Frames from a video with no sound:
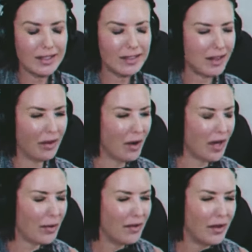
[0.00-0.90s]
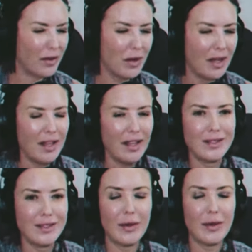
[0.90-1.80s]
You just go, why do I feel
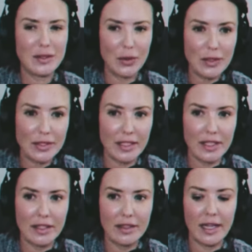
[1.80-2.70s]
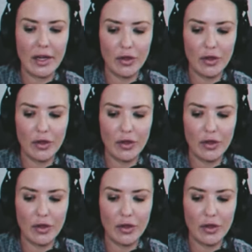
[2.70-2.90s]
so exhausted? Then